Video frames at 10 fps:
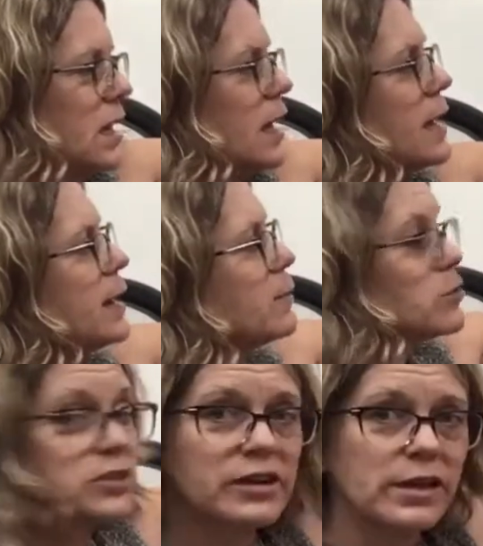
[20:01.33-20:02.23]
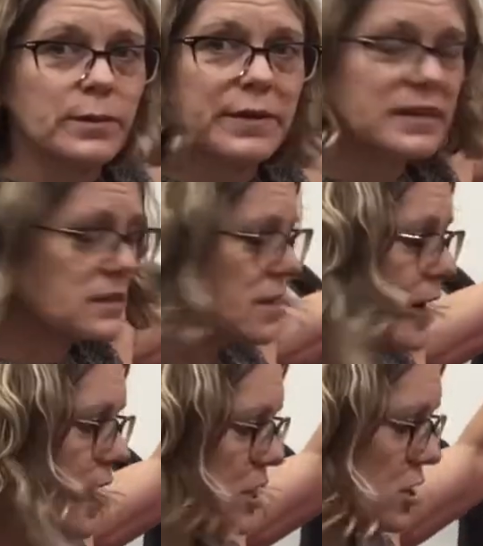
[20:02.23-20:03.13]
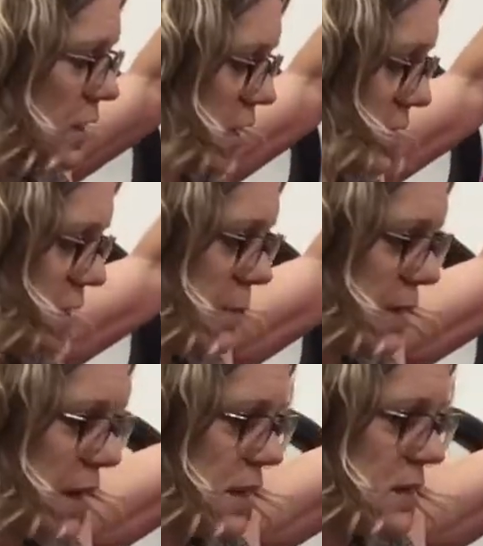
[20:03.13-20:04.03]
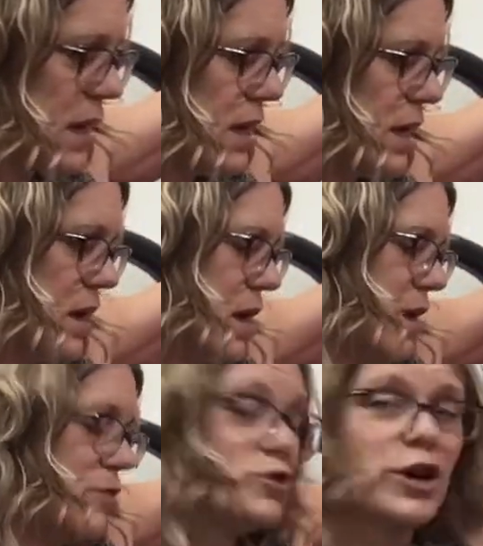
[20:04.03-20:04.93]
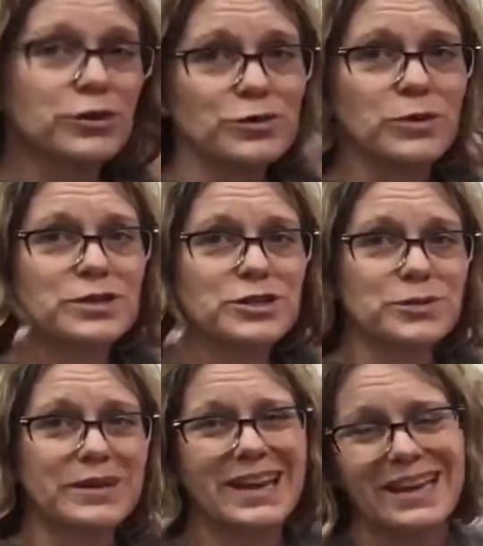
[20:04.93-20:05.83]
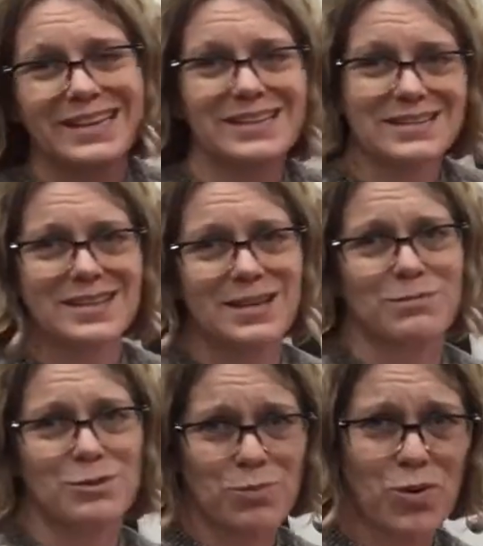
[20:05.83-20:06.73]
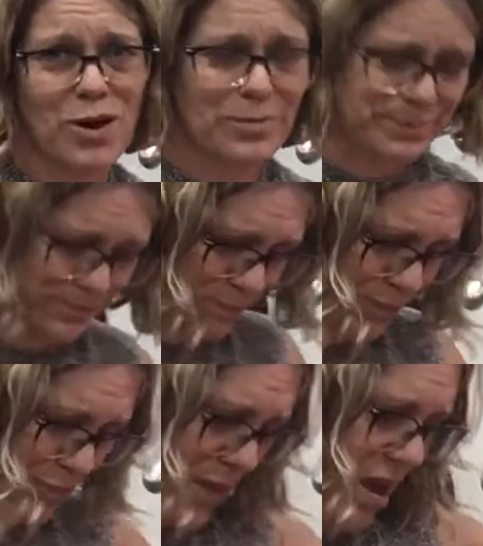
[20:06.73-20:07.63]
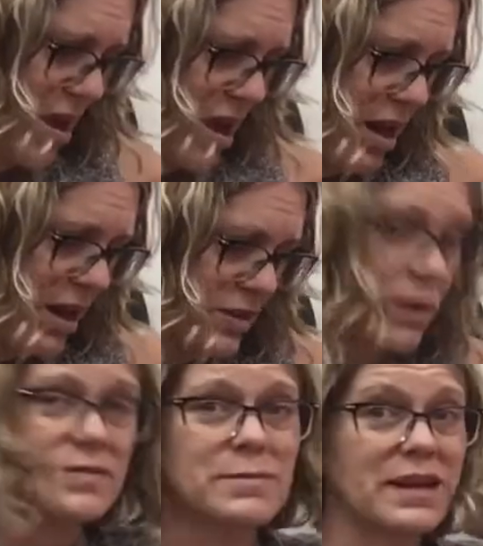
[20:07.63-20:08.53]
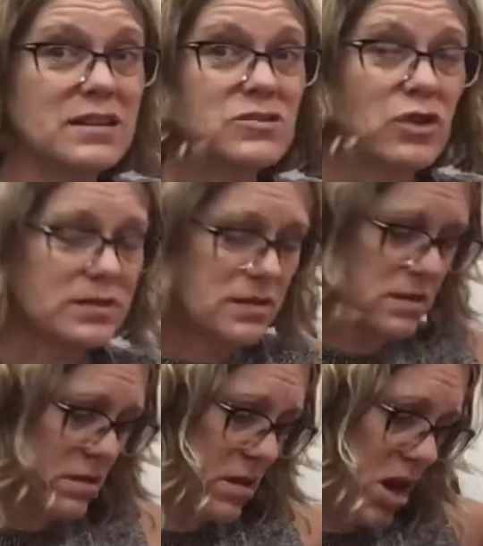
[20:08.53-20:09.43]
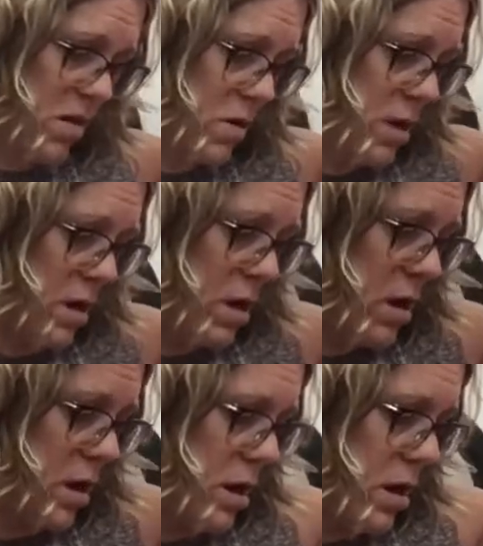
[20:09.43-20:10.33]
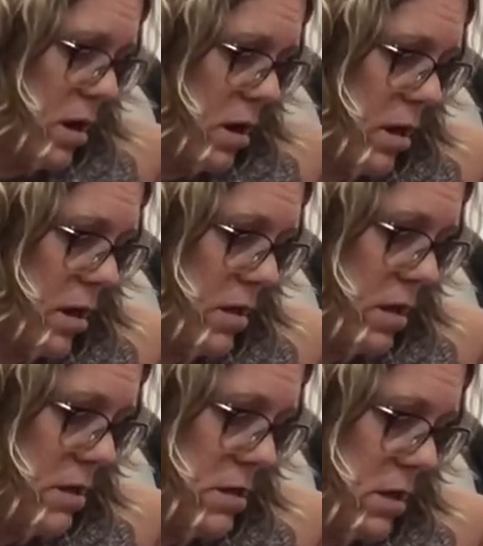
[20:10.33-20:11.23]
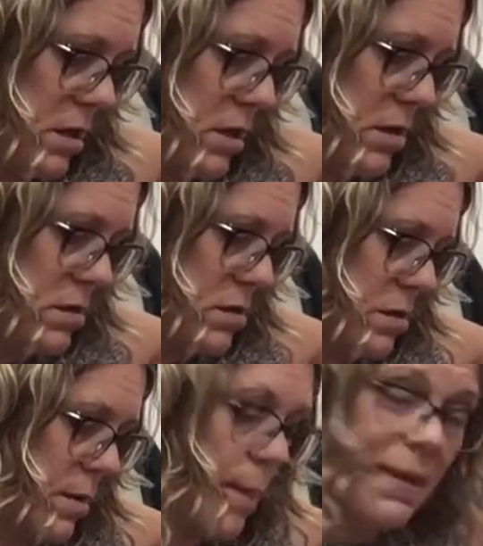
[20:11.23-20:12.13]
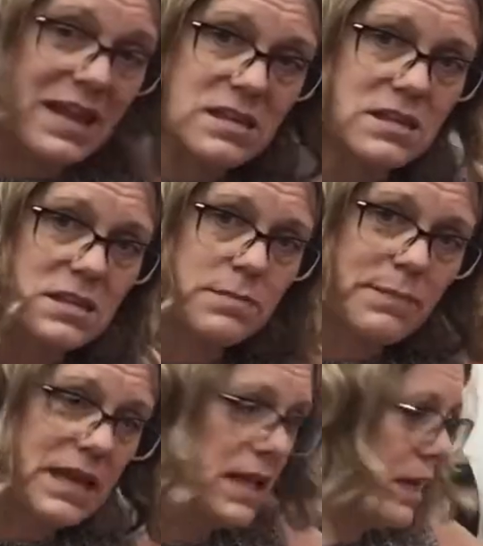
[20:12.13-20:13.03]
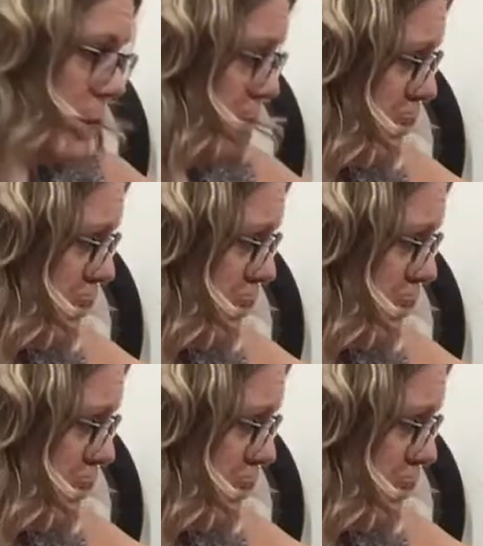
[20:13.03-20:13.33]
Uh, we were just talking about that today, actually, because somebody has a, their daughter's going to an 80s themed prom. And I do have some 80s dresses. So uh, this is a men's medium.